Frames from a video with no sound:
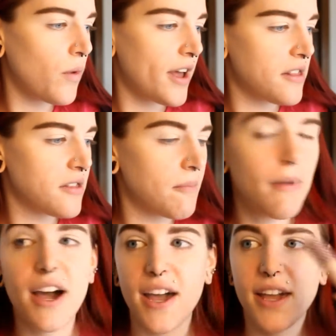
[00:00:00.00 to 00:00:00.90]
with
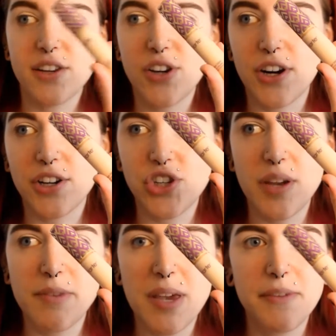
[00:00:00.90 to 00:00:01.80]
my Tarte
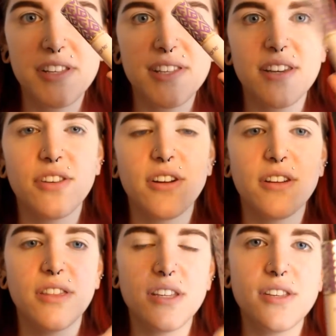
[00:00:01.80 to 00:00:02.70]
Shape Tape Concealer.
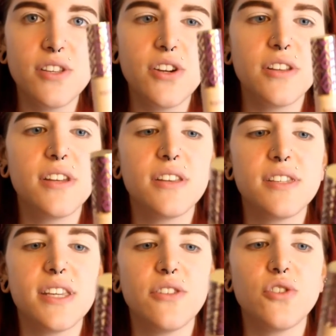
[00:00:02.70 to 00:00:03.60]
This is a good
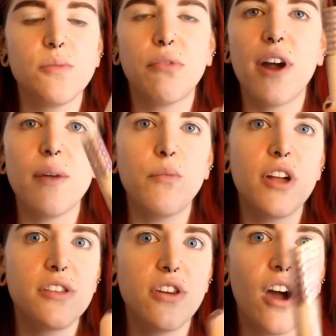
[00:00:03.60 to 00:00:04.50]
concealer to prime
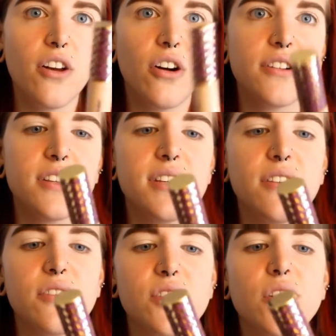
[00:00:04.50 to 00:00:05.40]
with. Not all
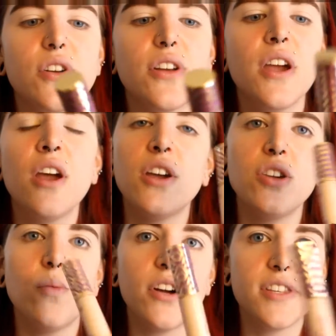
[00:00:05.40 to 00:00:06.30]
concealers are good.
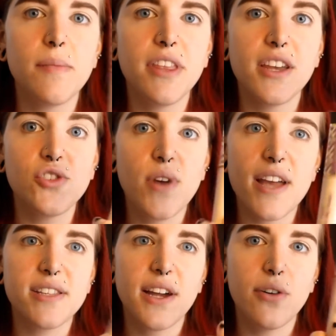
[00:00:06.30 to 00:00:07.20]
You want something that
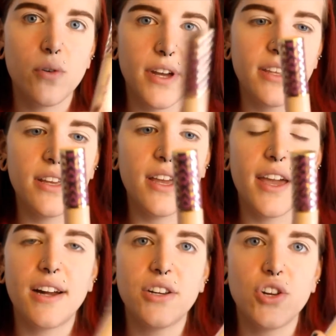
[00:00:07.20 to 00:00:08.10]
dries down quickly
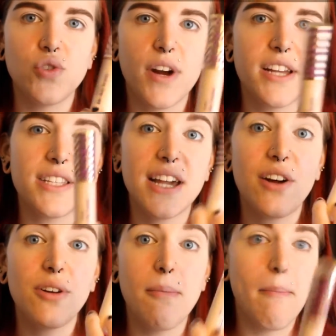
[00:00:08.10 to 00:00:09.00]
and dries
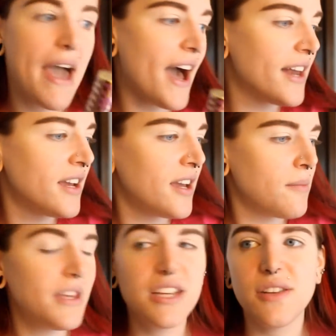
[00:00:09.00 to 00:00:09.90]
down matte,
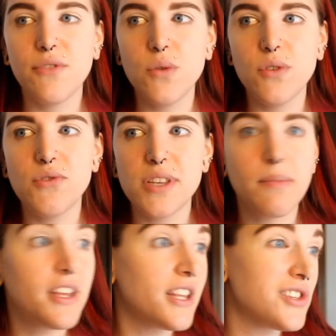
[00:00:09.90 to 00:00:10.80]
because if you use
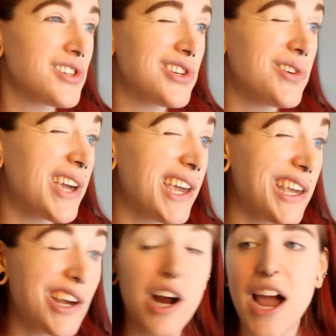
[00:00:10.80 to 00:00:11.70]
something that's too
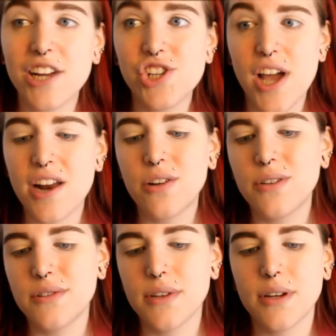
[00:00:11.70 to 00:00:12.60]
cakey, your eyeshadow
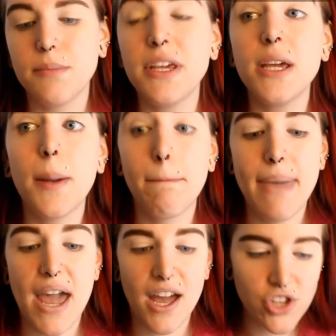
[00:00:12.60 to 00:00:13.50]
is gonna be
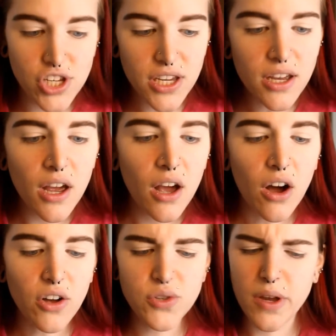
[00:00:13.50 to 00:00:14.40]
patchy.
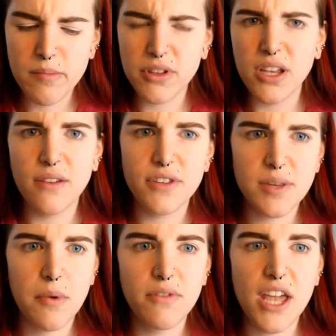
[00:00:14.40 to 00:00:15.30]
Also, I believe
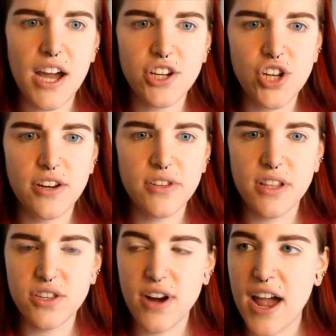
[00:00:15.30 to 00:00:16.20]
some of the eyeshadows in
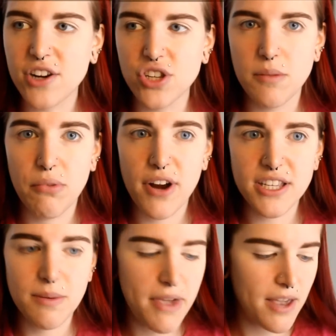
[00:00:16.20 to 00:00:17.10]
this are actually
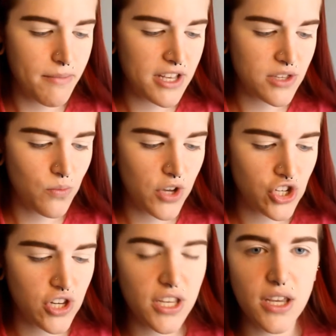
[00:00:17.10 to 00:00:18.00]
pressed pigments,
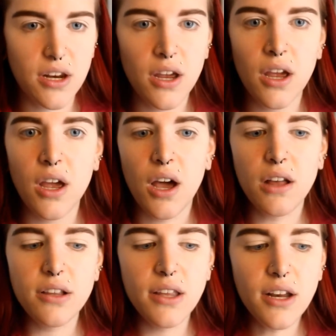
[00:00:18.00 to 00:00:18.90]
which need a
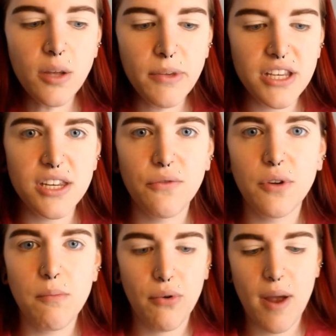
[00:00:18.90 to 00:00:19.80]
little bit
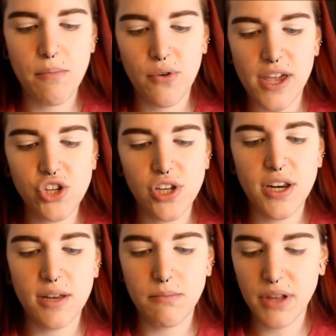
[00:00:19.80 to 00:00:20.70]
different preparation
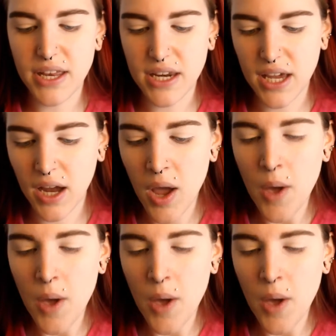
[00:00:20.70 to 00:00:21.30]
and blending.